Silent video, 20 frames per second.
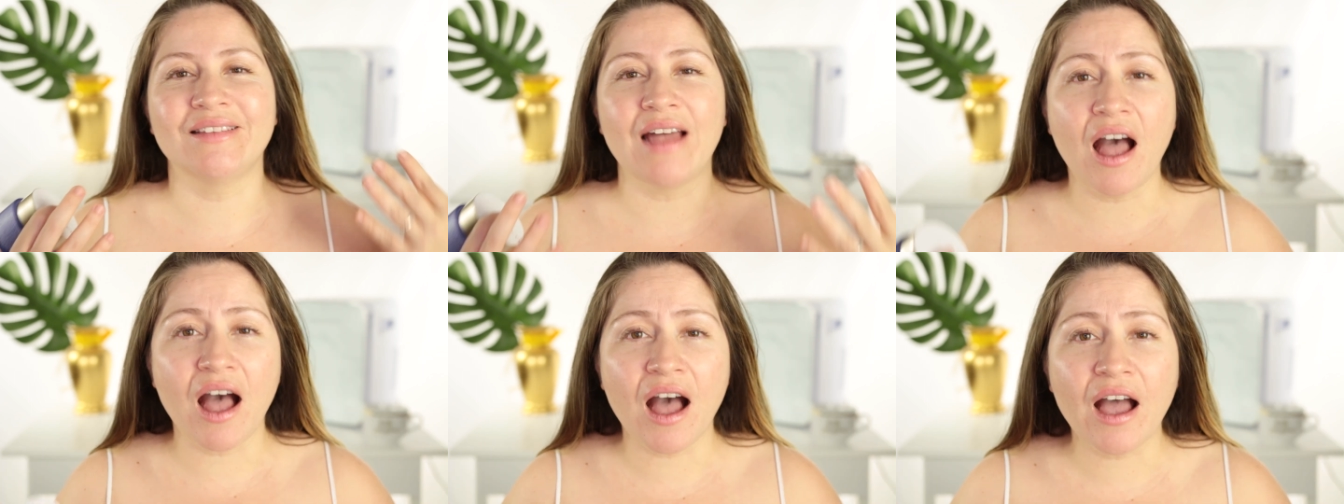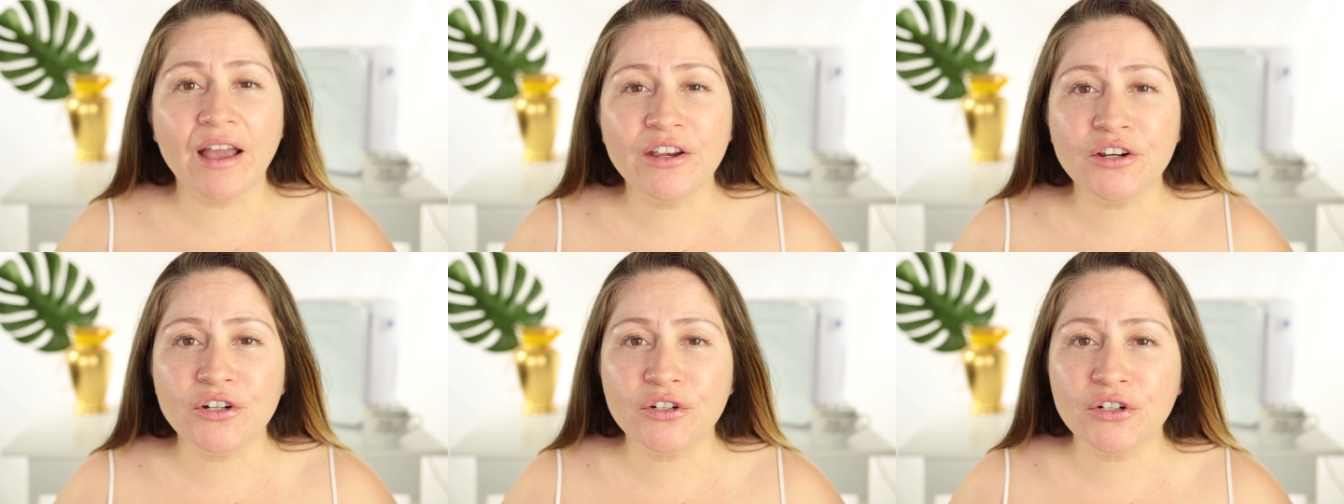
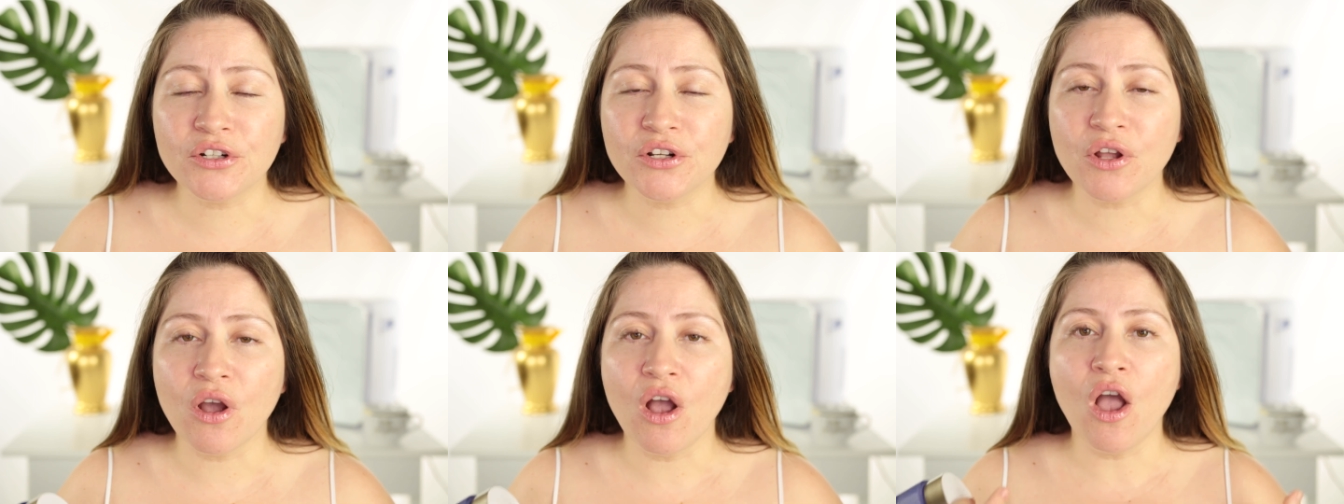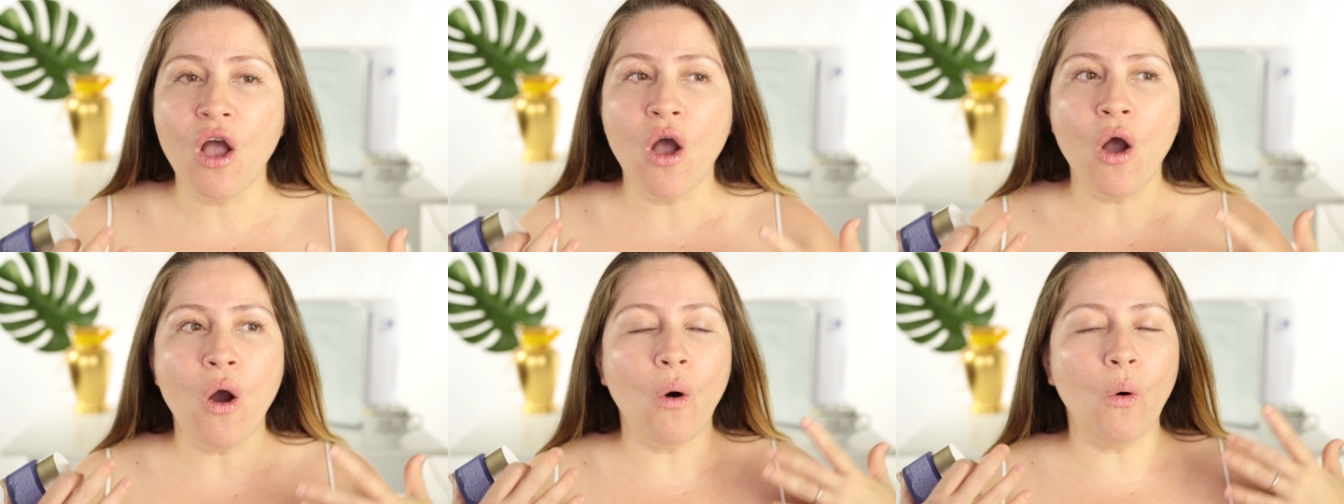tired
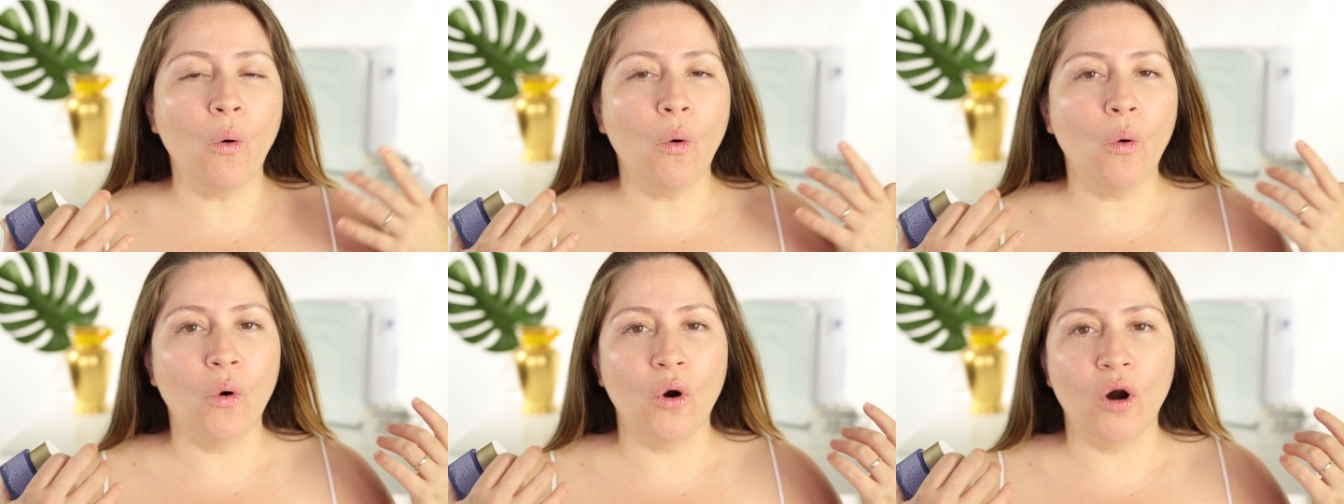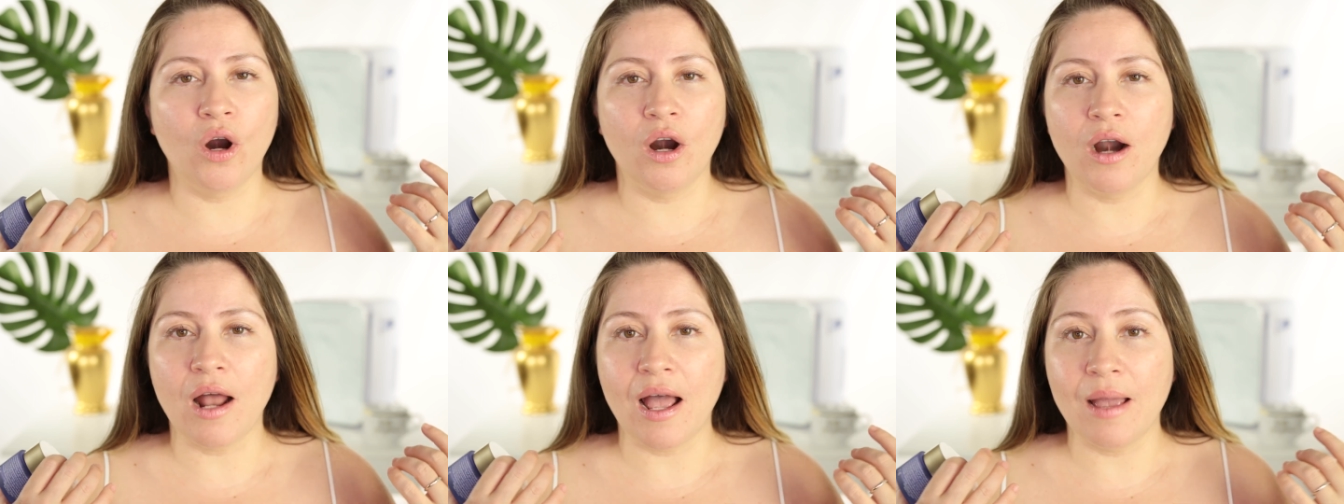
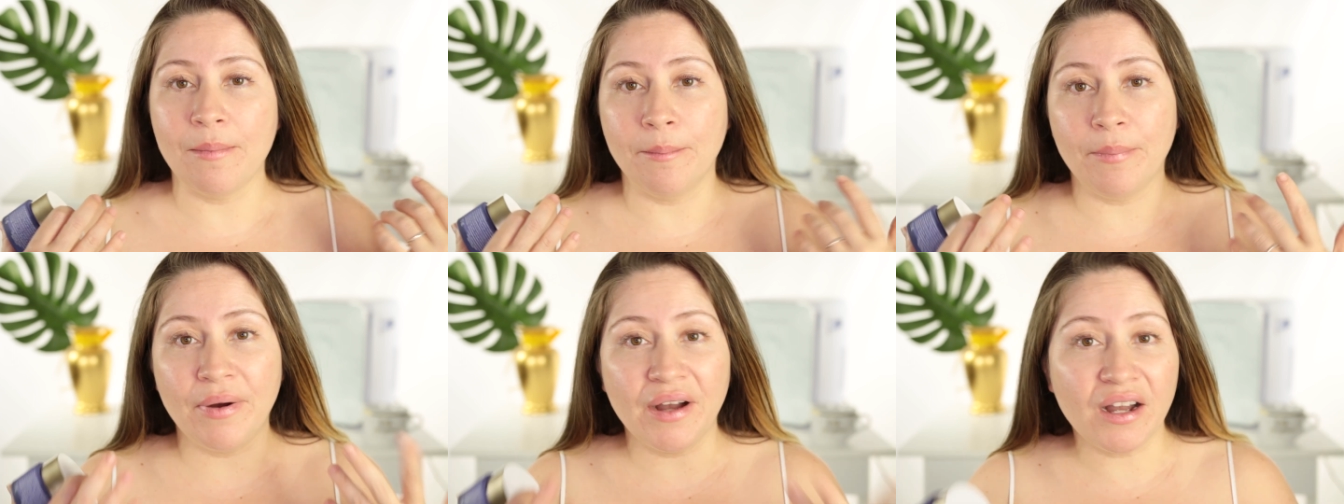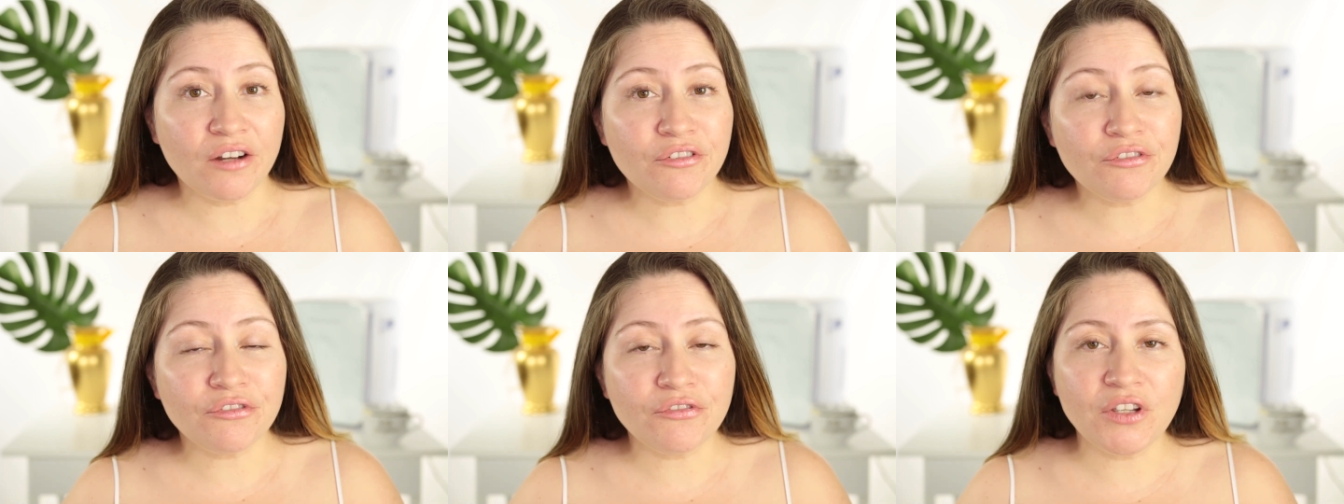or I'm
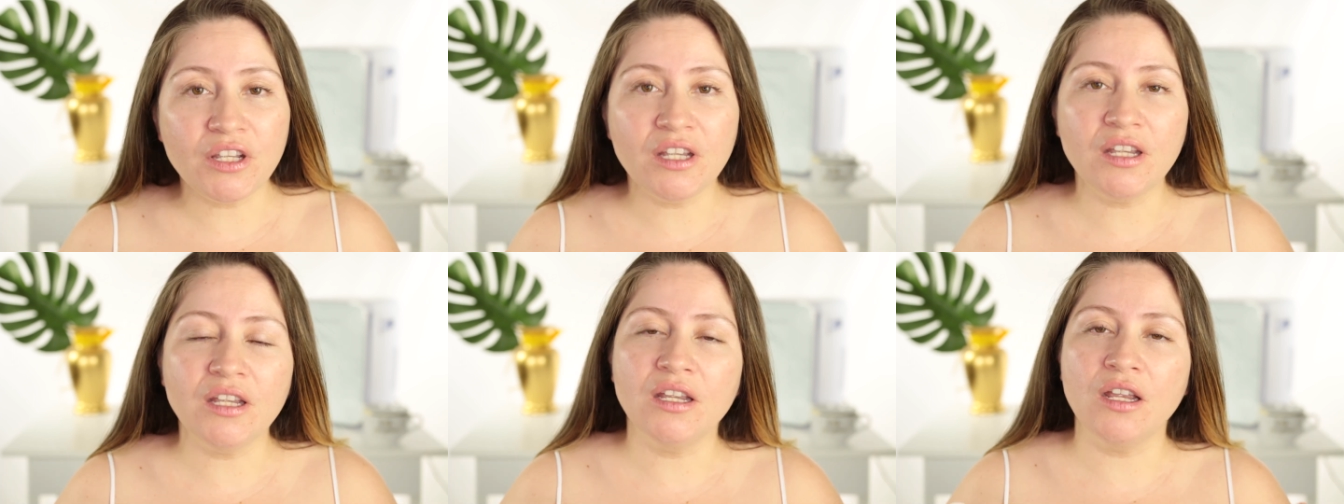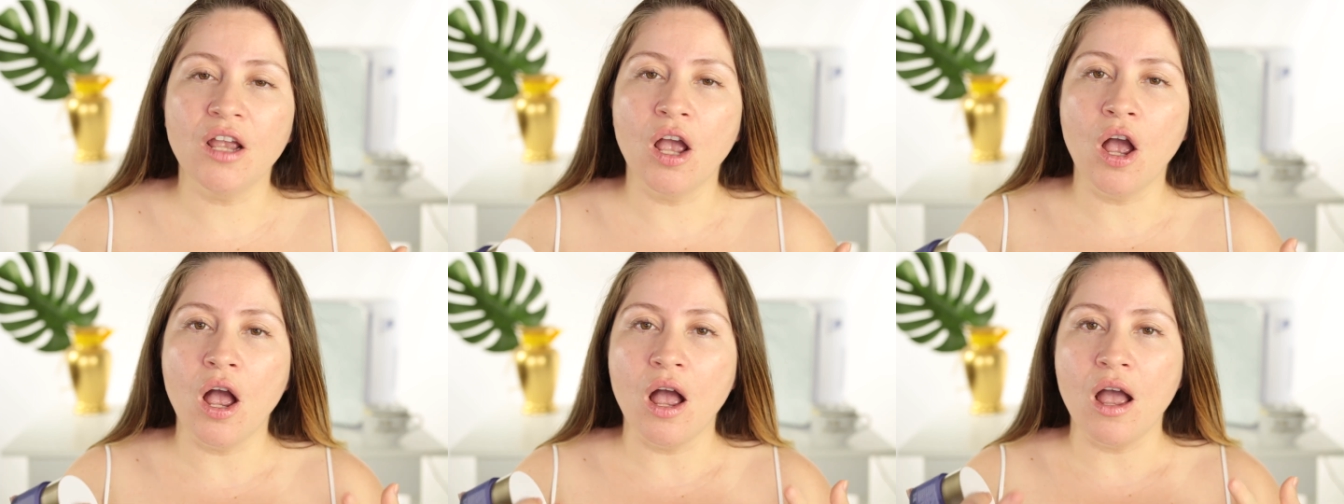
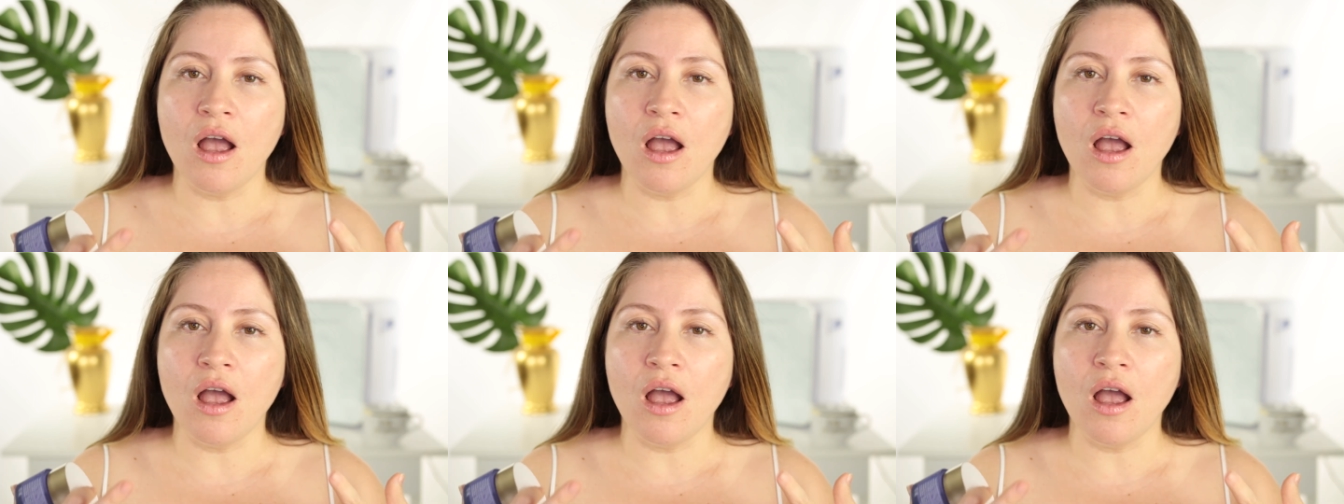puffy